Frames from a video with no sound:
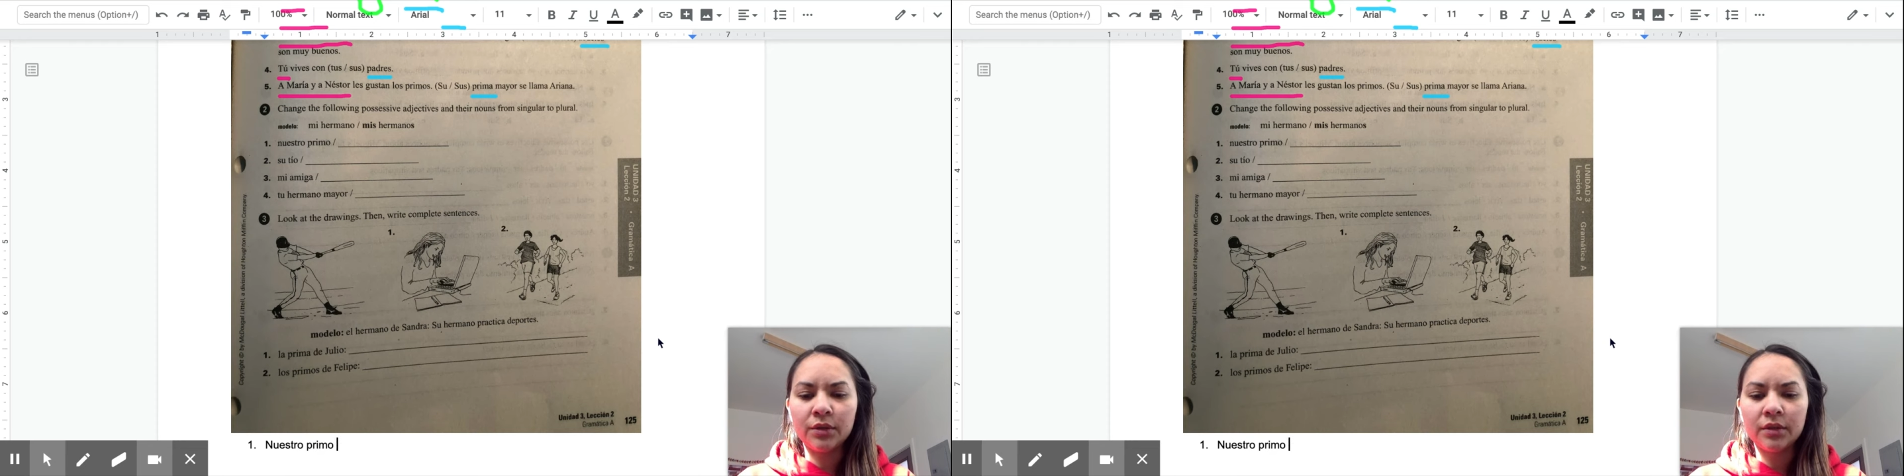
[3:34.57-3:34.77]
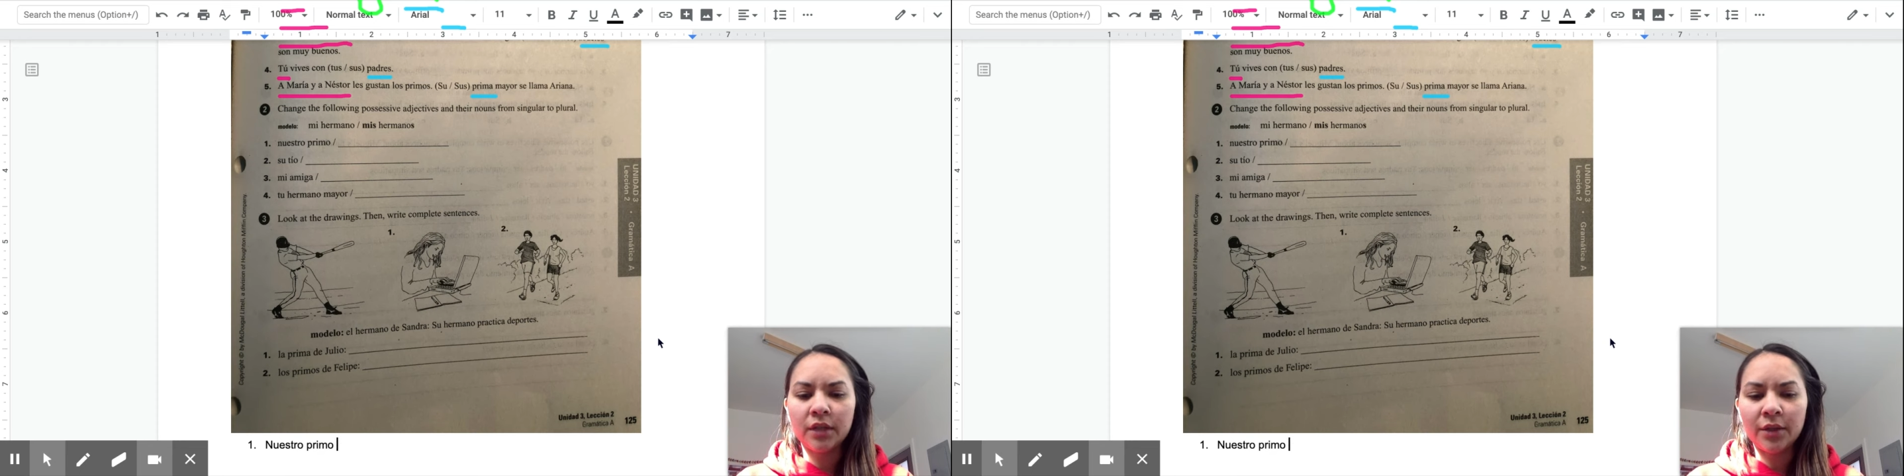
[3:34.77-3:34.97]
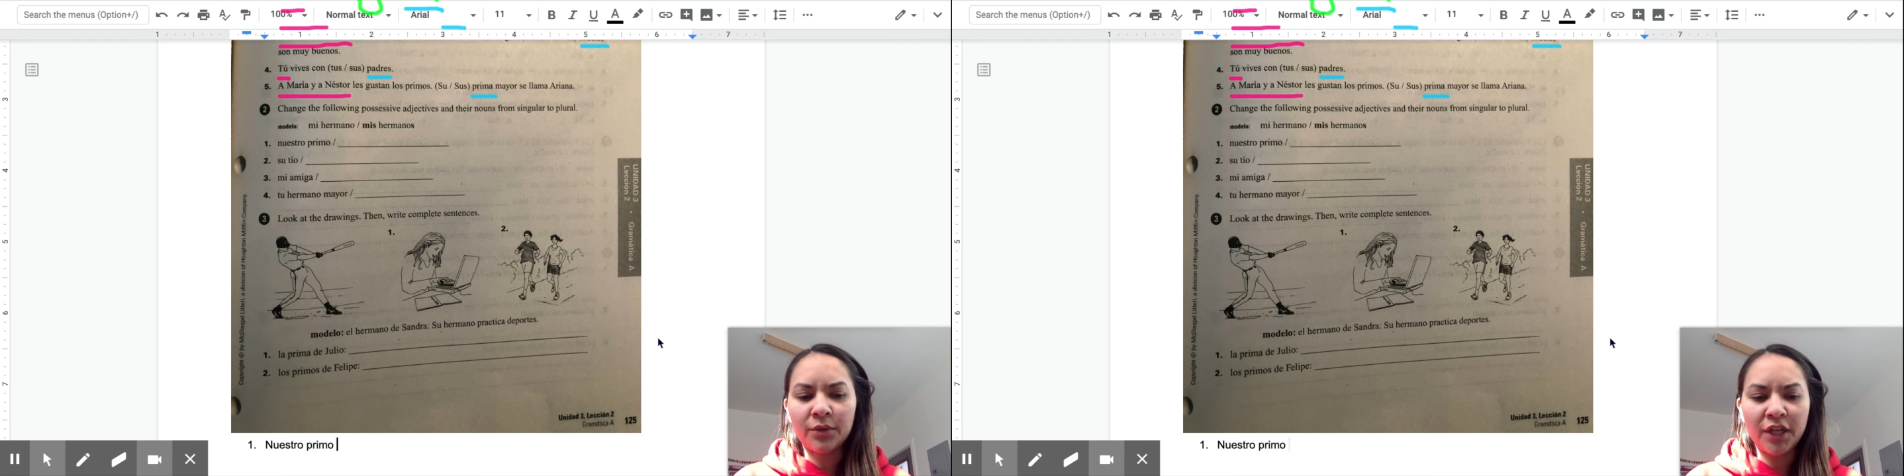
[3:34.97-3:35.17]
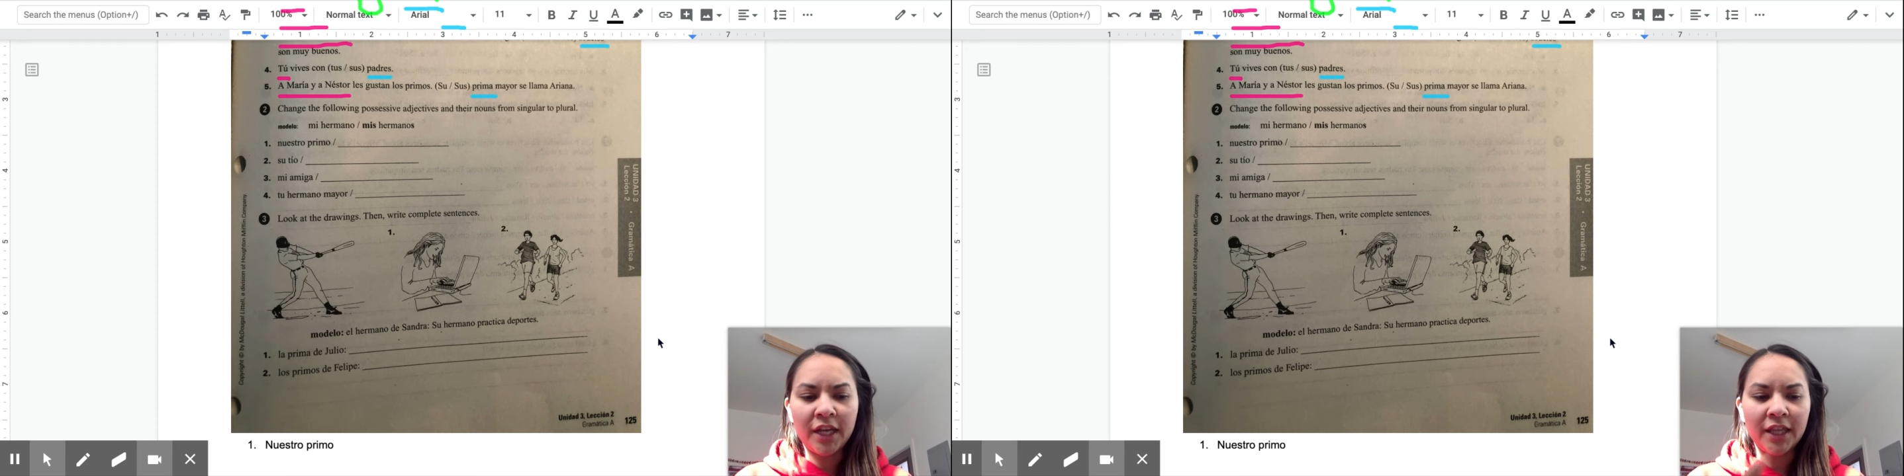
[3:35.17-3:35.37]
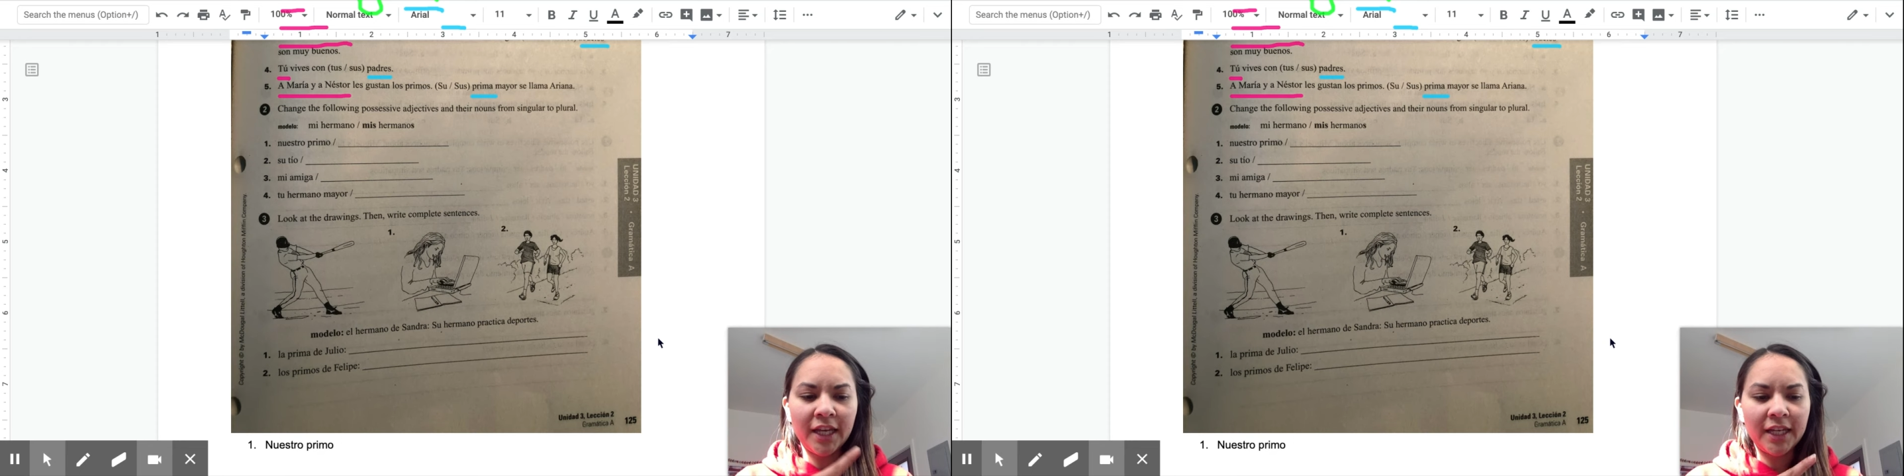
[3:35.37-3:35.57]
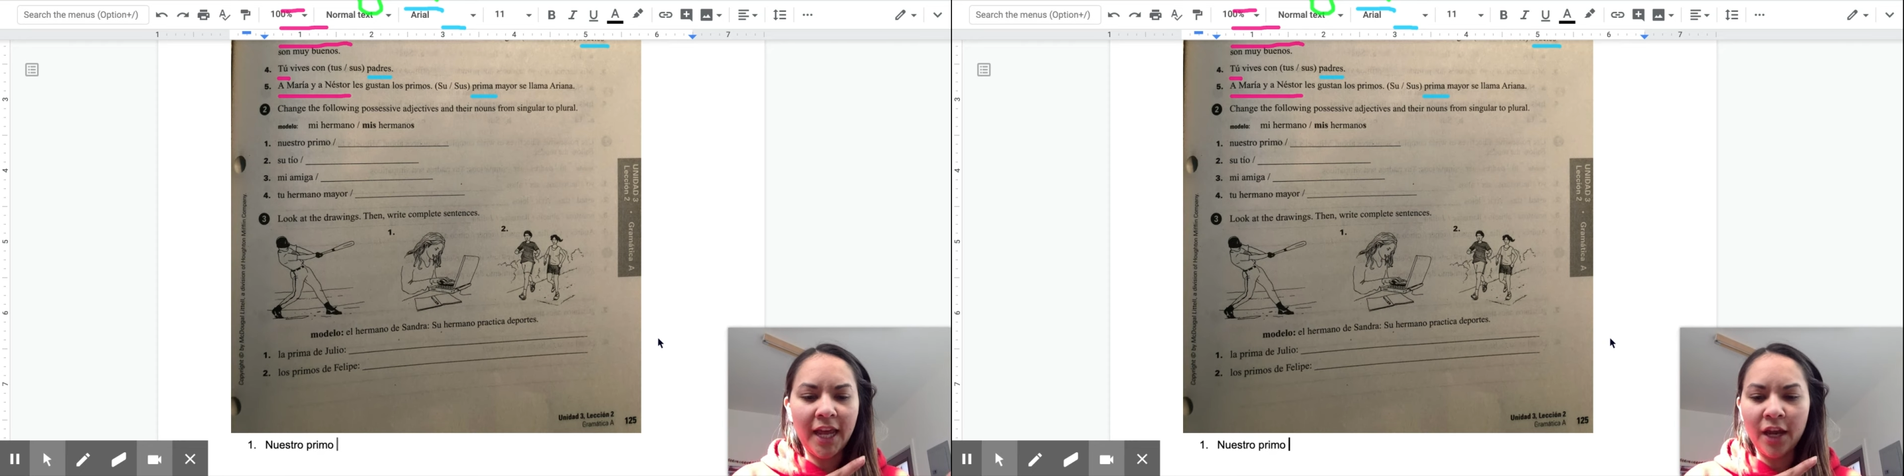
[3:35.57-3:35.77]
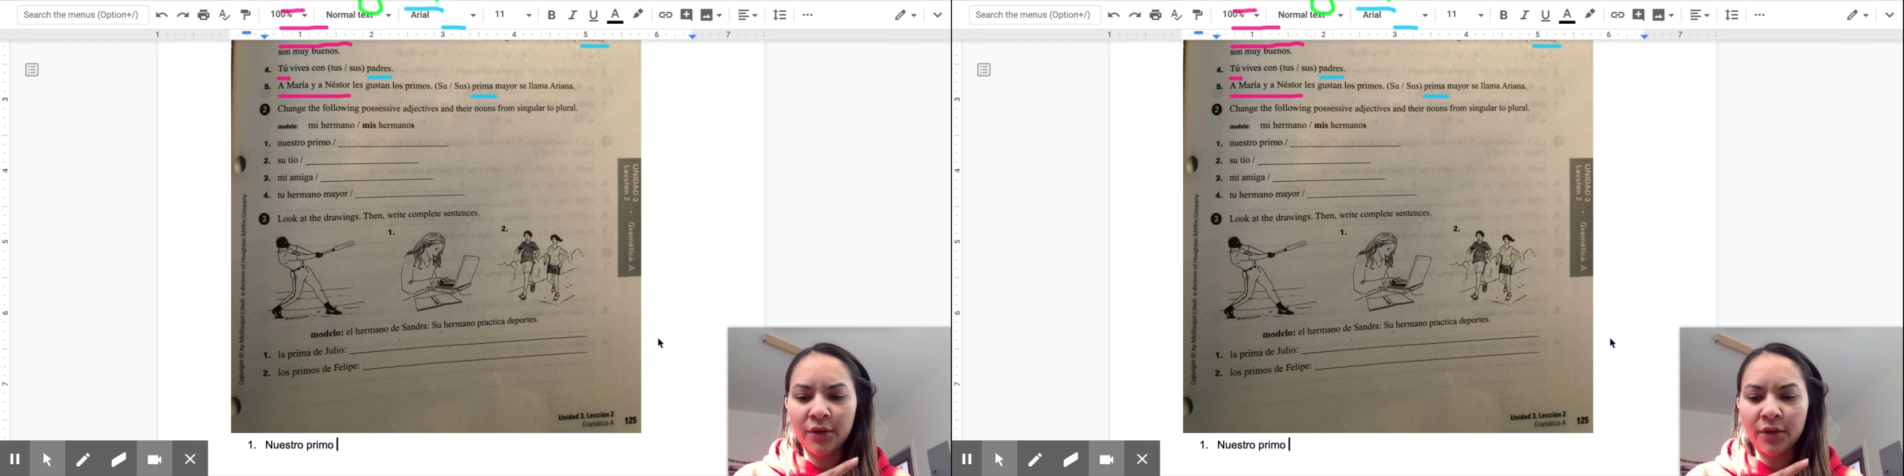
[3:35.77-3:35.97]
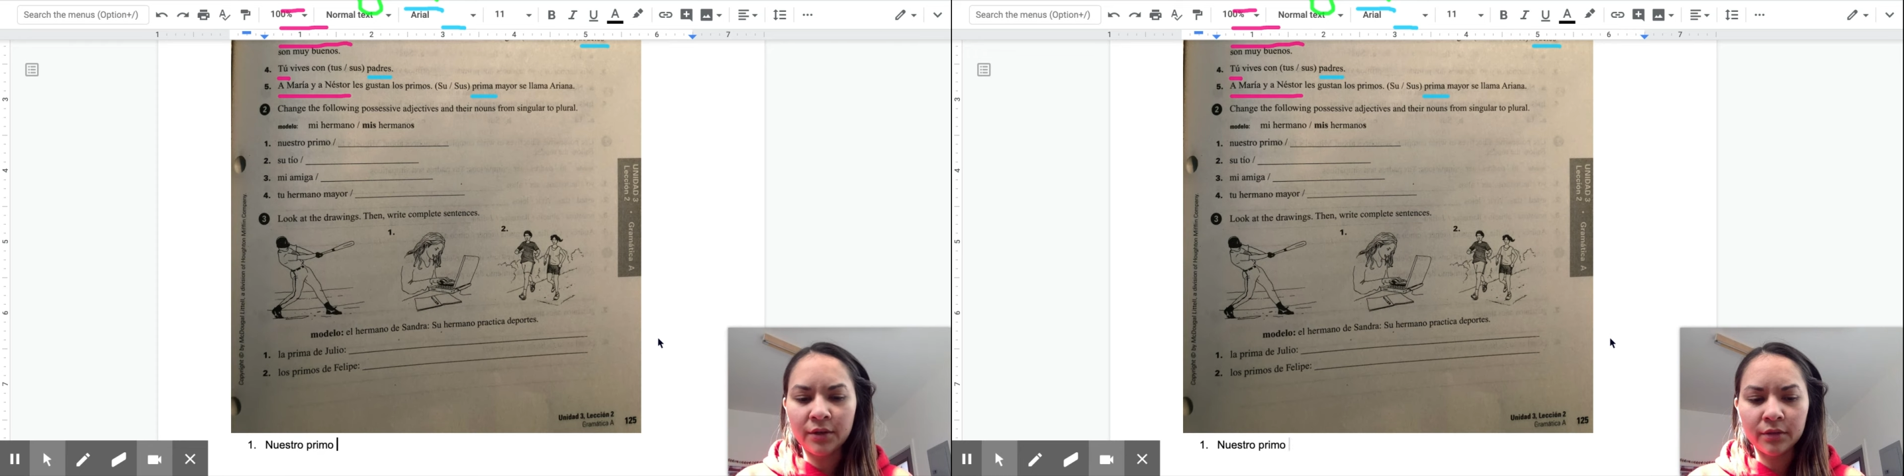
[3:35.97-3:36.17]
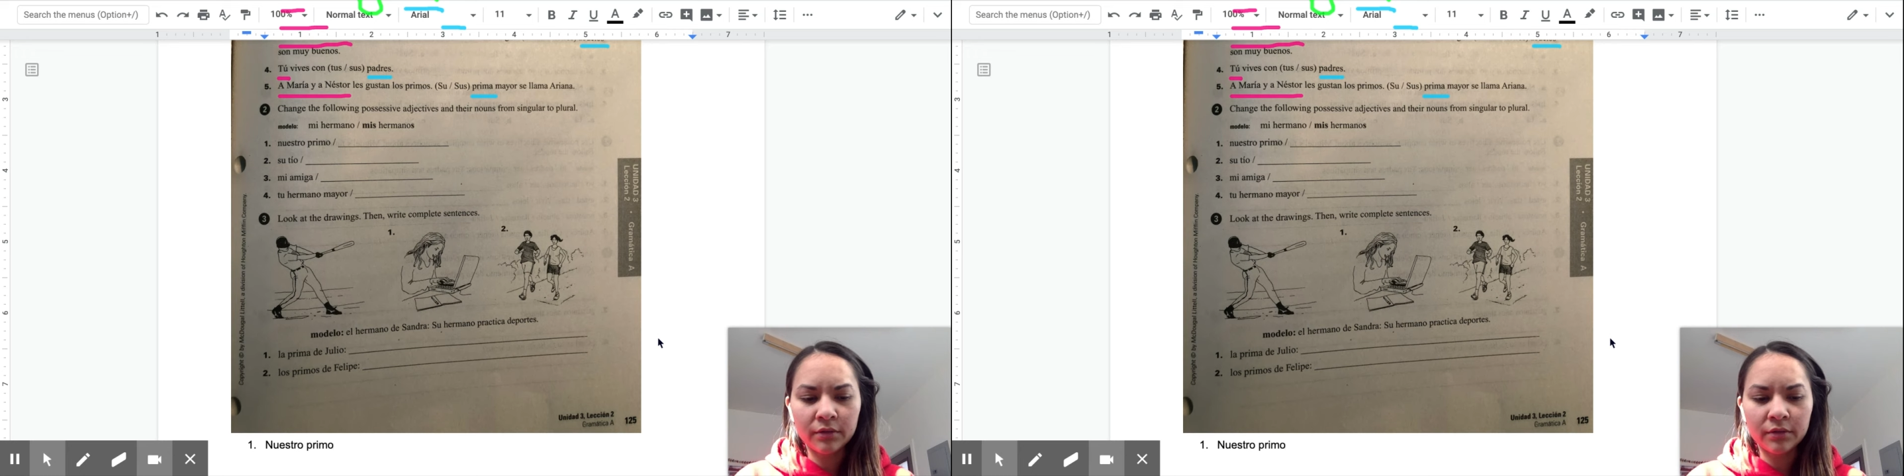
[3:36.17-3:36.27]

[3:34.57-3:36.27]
I wish I had like an arrow,